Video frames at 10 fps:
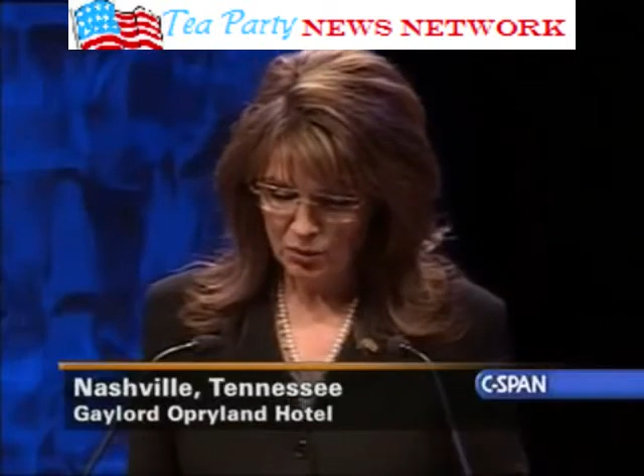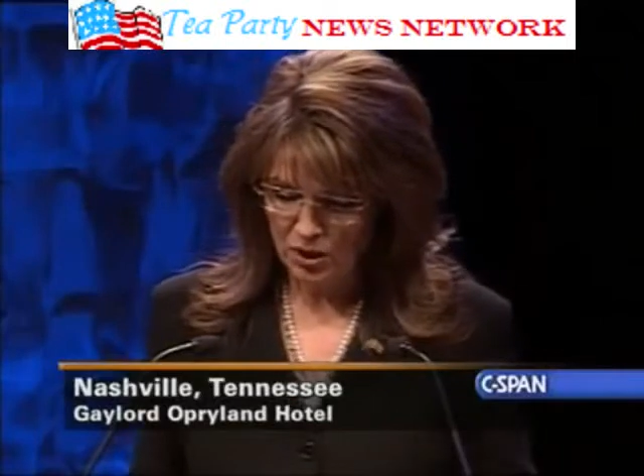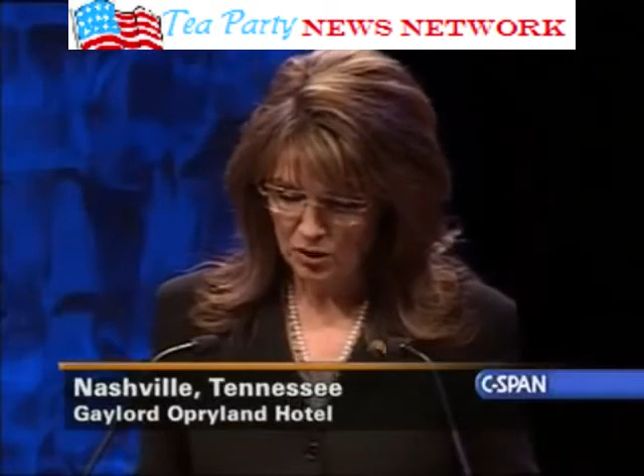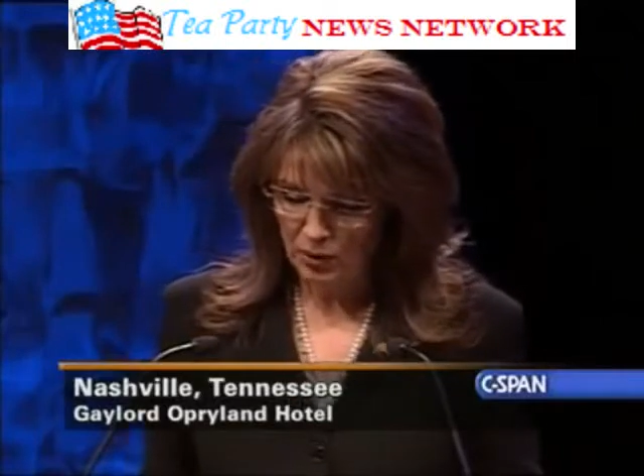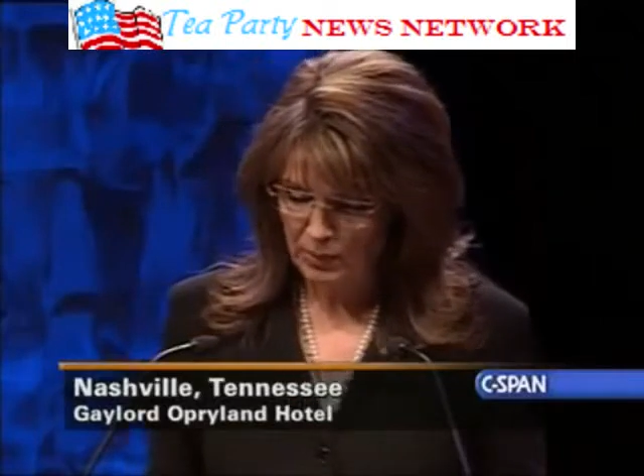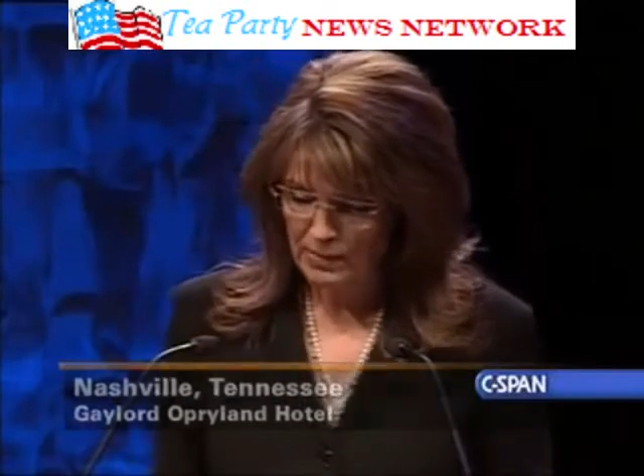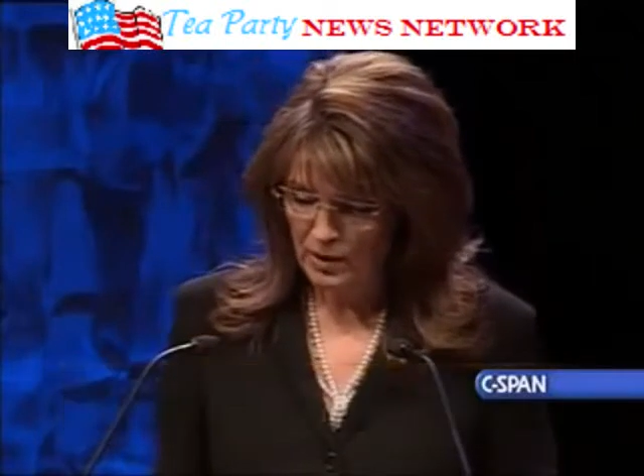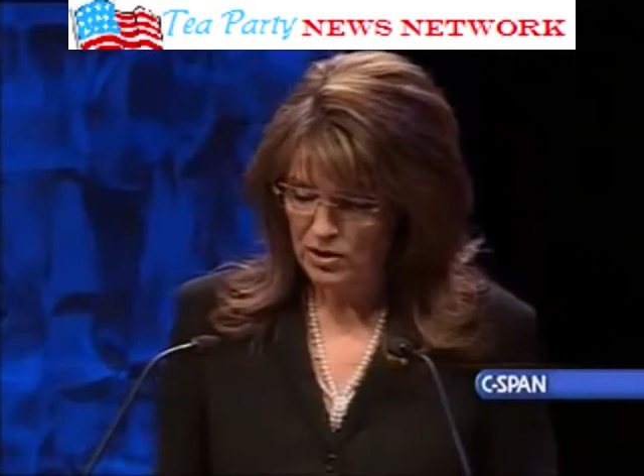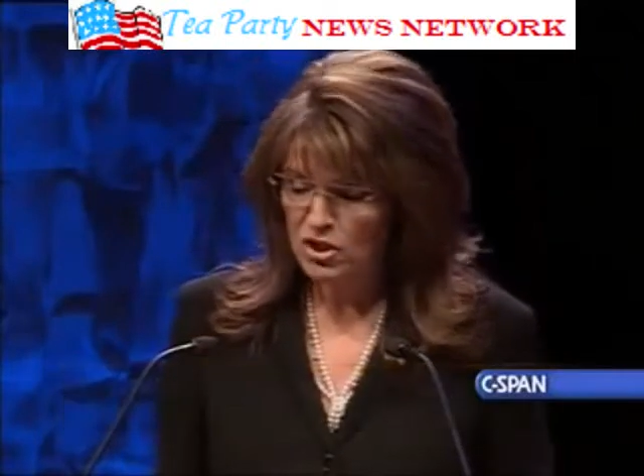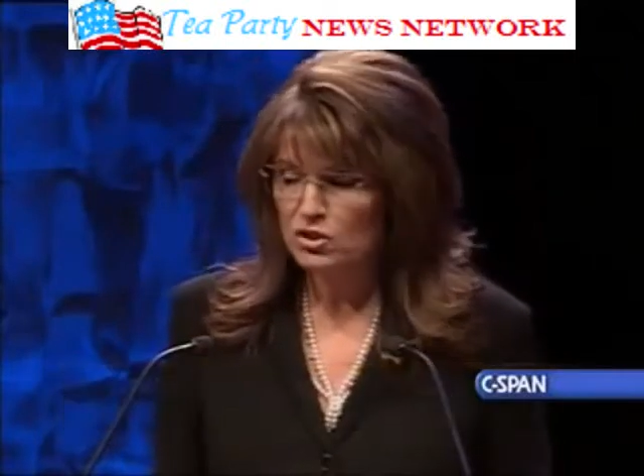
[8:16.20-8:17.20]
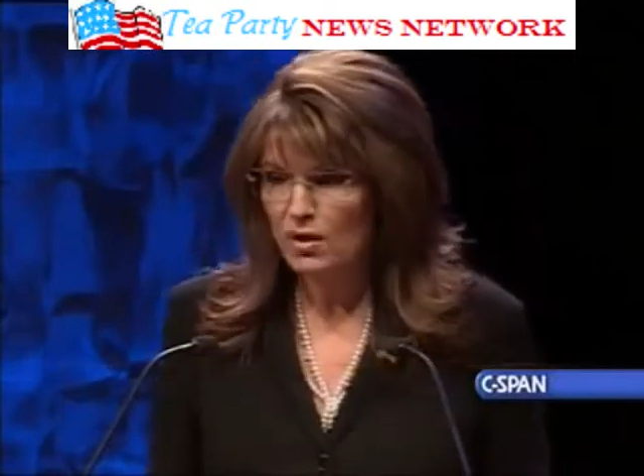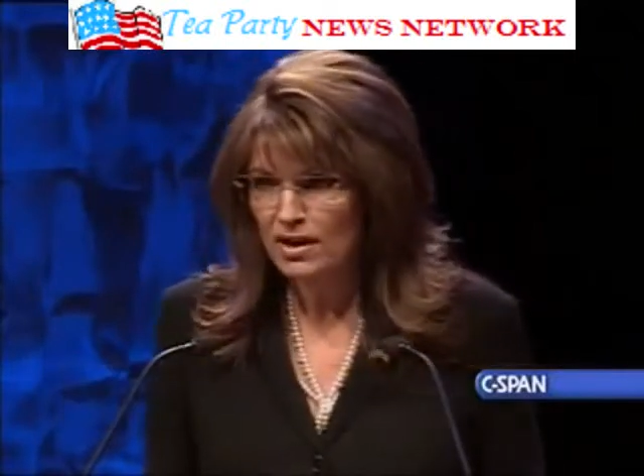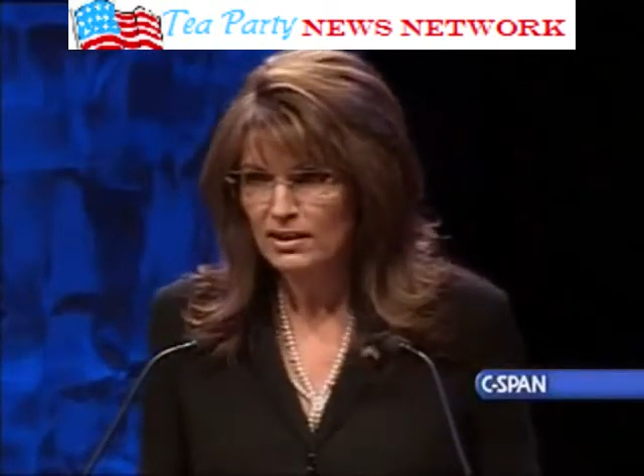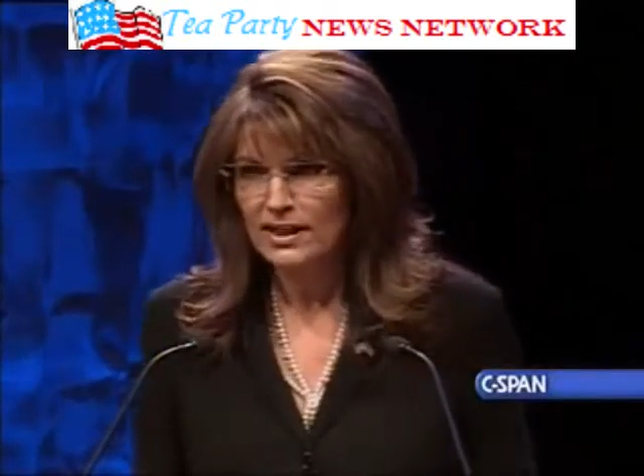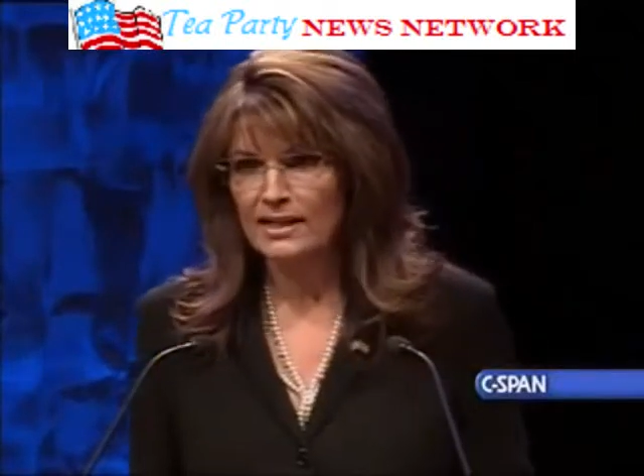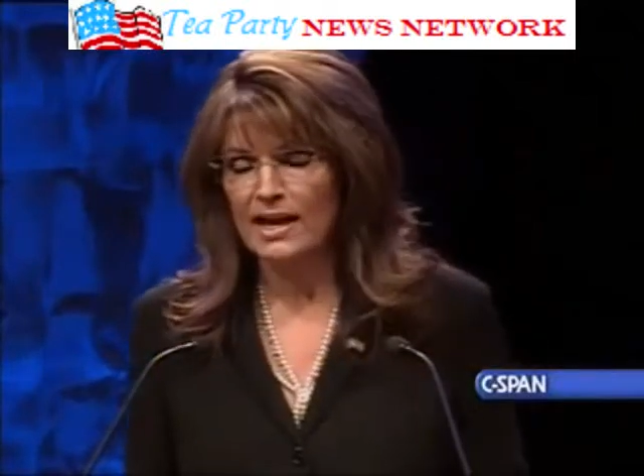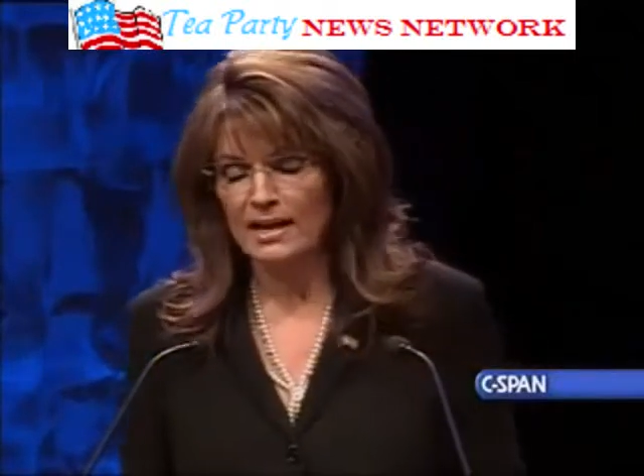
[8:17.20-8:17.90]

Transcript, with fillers: in the world where people are struggling